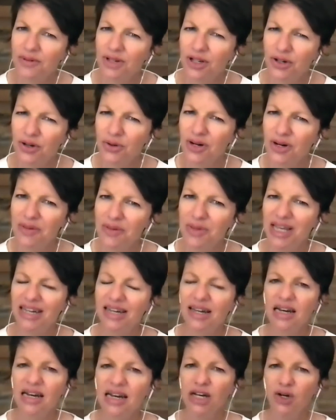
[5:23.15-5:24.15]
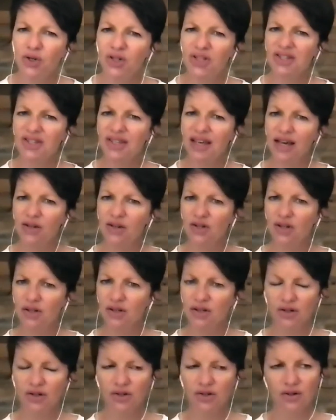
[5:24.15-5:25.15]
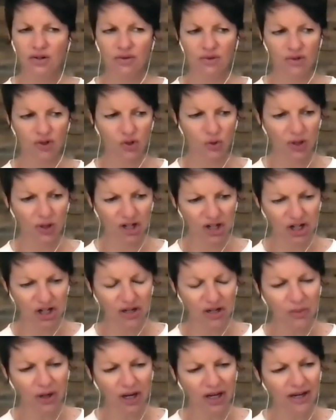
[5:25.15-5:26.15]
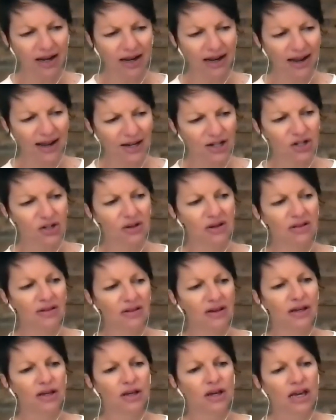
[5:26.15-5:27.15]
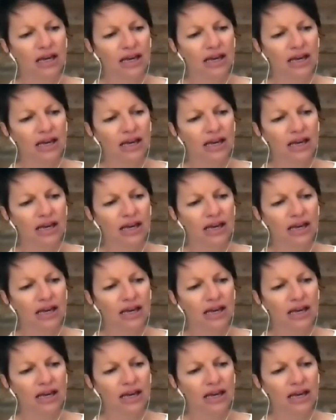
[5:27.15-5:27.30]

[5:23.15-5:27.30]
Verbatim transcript: you know what i mean and i know this sounds a little squishy but i actually think